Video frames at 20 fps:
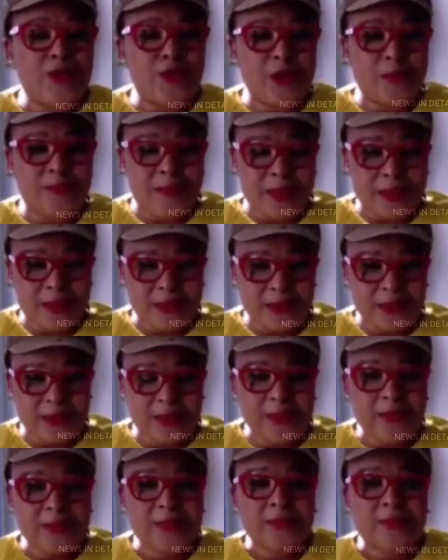
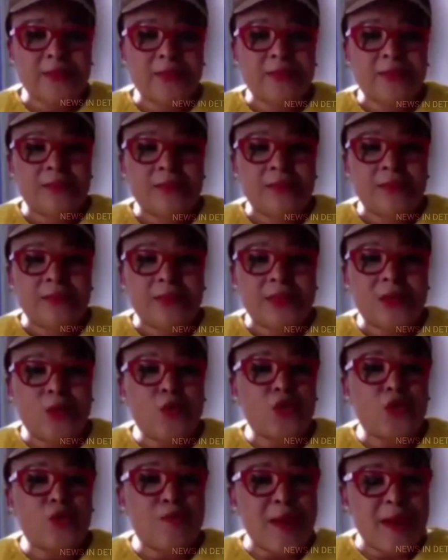treatment that
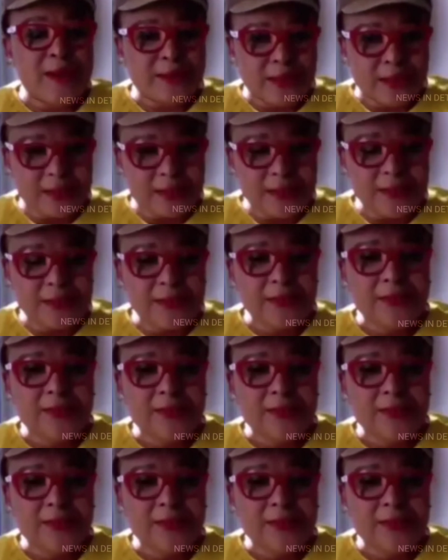was meted